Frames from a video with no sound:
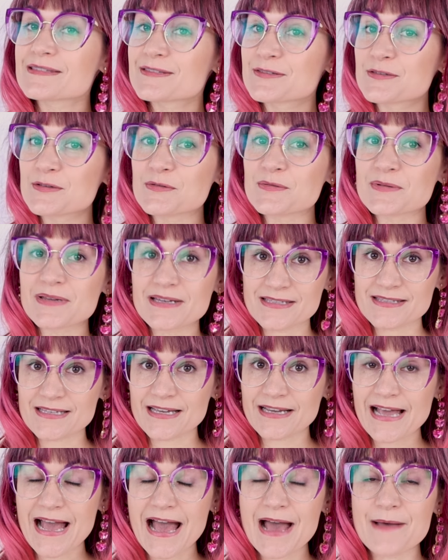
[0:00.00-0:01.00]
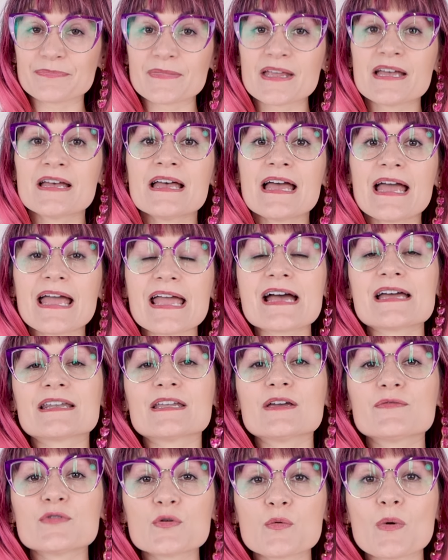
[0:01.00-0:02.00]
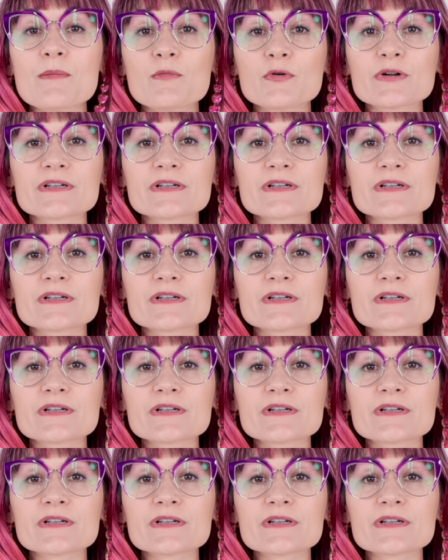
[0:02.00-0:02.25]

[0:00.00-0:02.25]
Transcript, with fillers: as soon as I can. And if you want